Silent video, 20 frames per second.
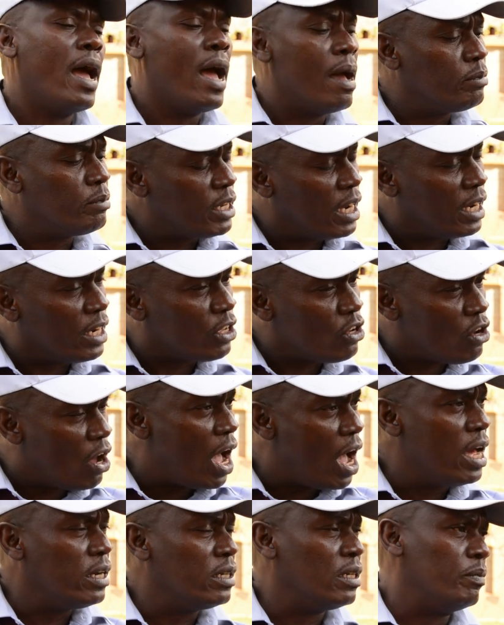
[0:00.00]
I am telling you
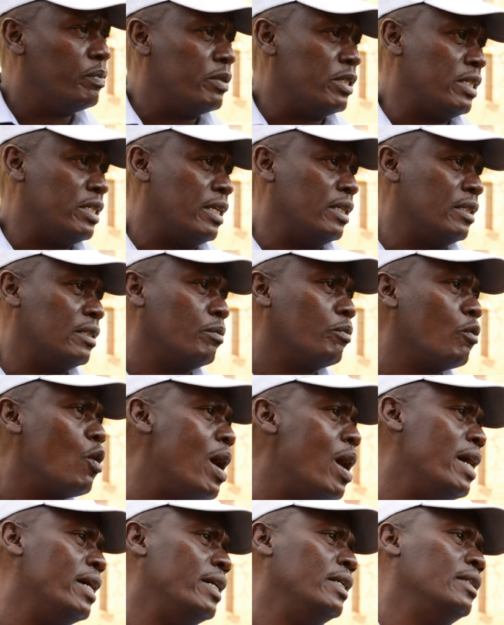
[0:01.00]
100%.
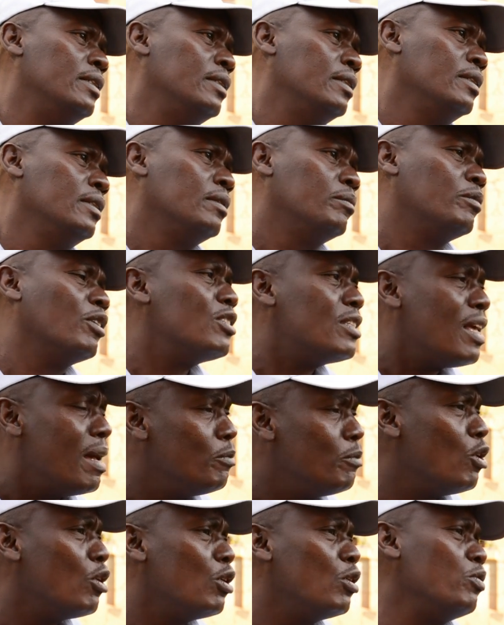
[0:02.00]
Why? Because
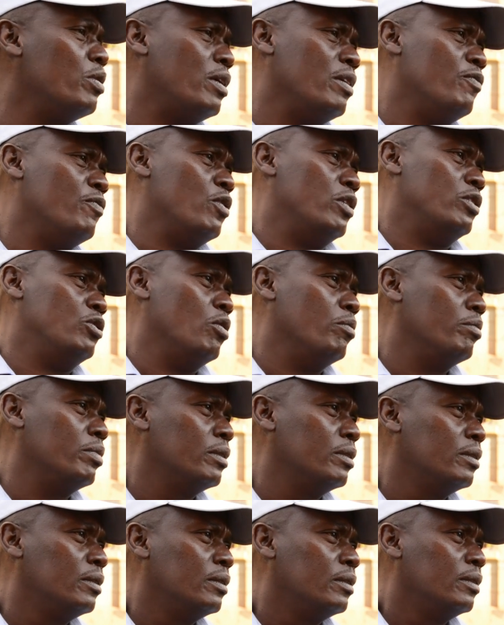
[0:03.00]
I'm not looking for a job.
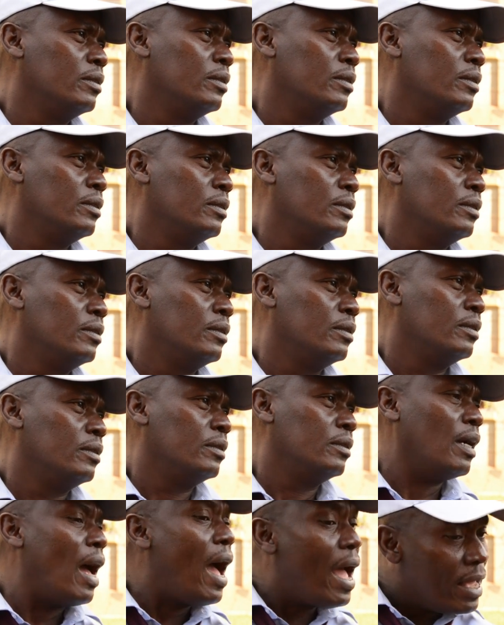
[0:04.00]

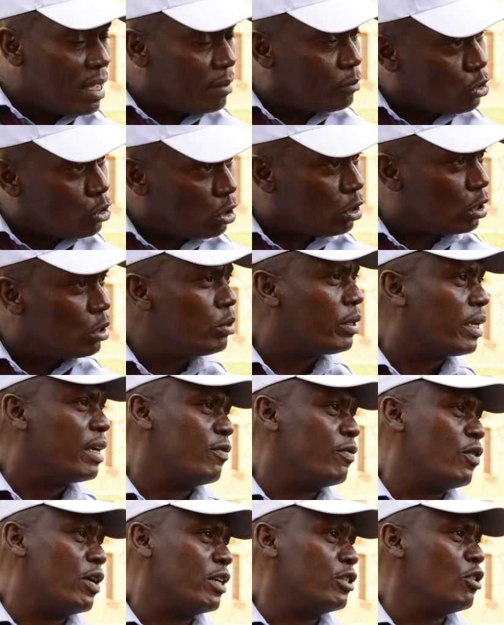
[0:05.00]
I am not looking
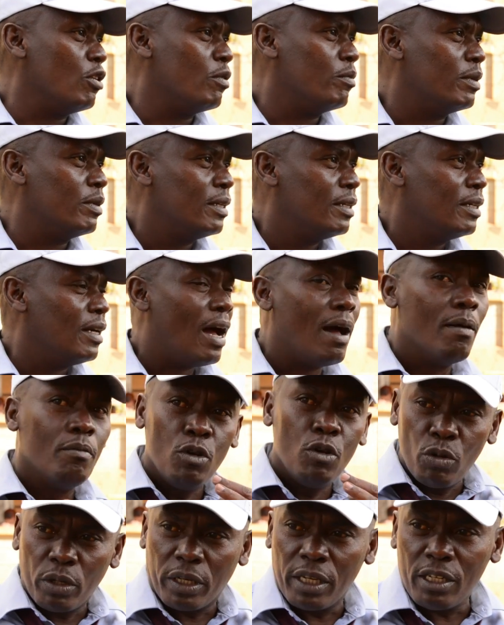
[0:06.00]
for a job. I'm
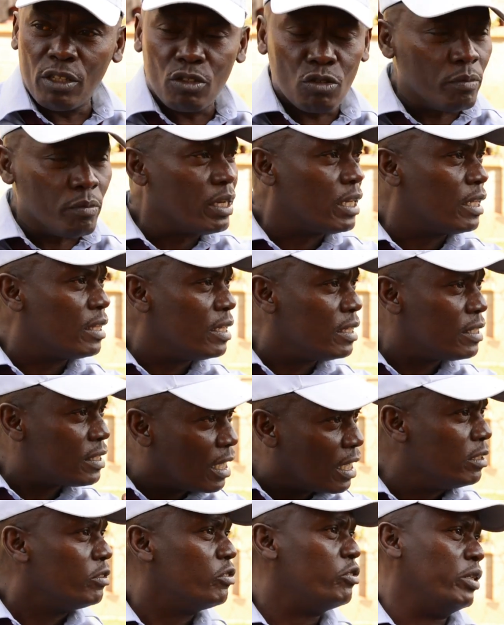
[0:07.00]
looking to make this
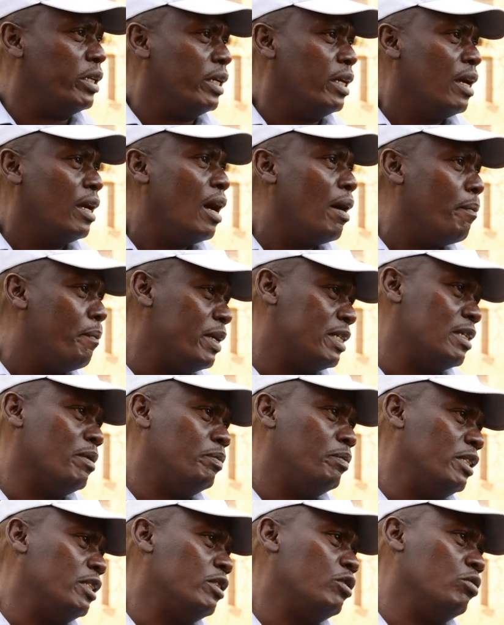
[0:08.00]
country a better
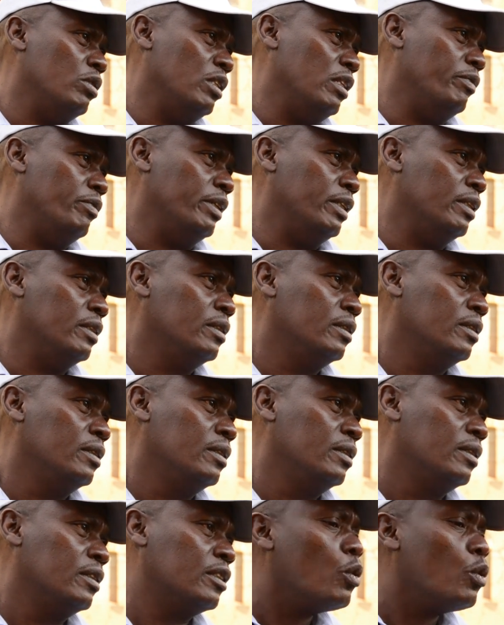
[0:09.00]
place to live
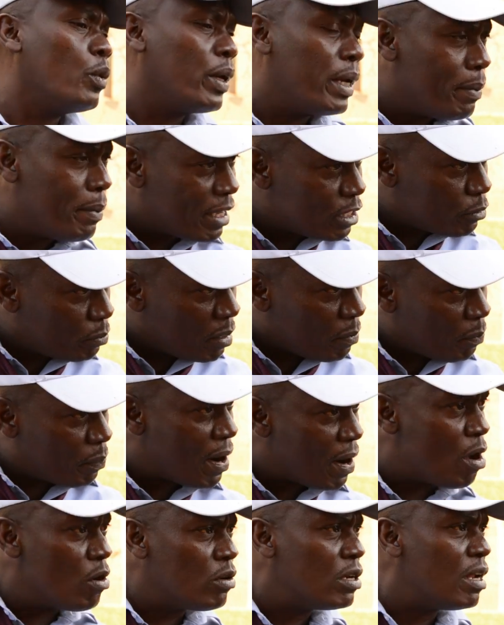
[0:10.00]
in. we must be
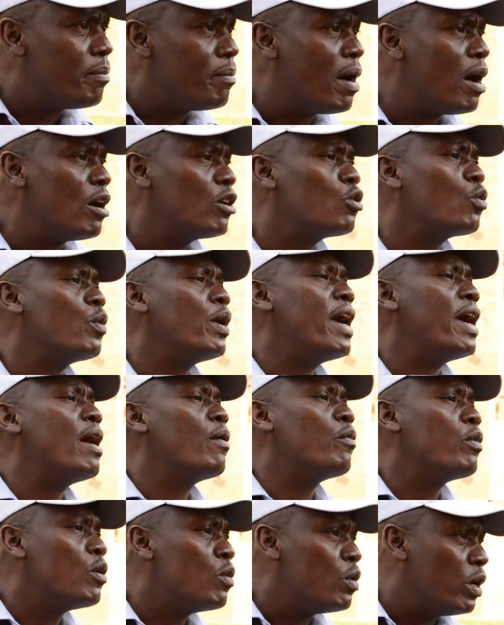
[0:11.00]
proud about where
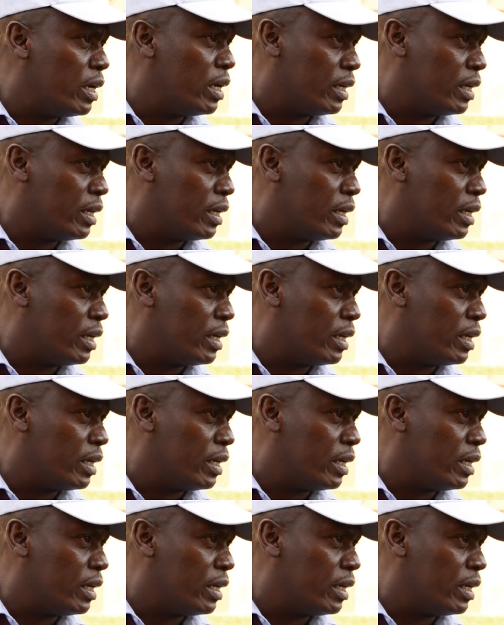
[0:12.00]
we were.